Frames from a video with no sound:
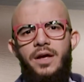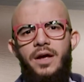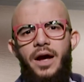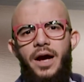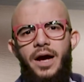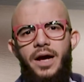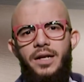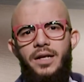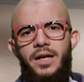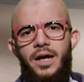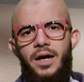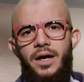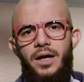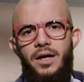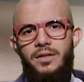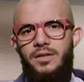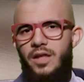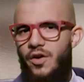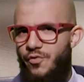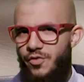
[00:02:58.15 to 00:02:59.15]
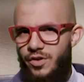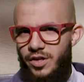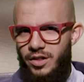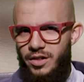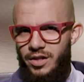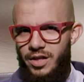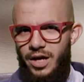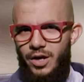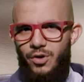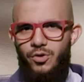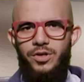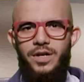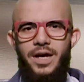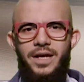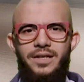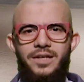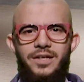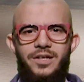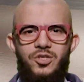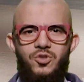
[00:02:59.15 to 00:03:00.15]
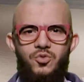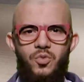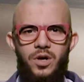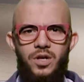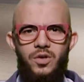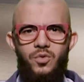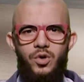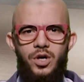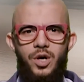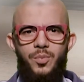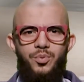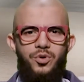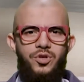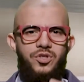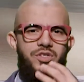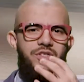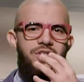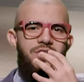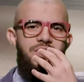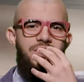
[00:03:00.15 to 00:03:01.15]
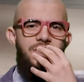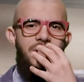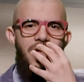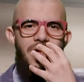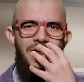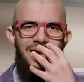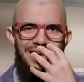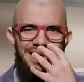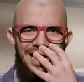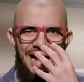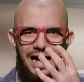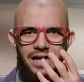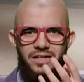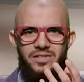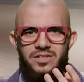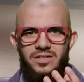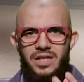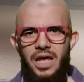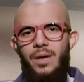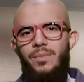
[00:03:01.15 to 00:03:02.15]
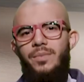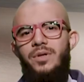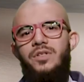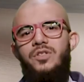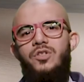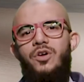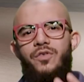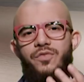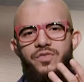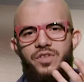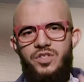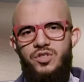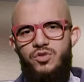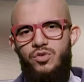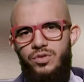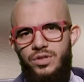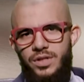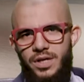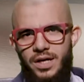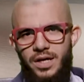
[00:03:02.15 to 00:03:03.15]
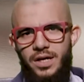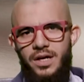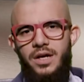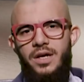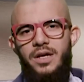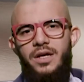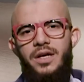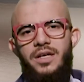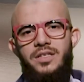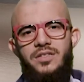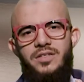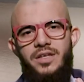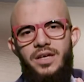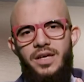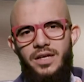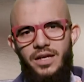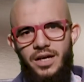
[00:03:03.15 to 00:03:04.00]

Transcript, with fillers: And uh, definitely a good ending is one where a person's last statements of this dunya is saying,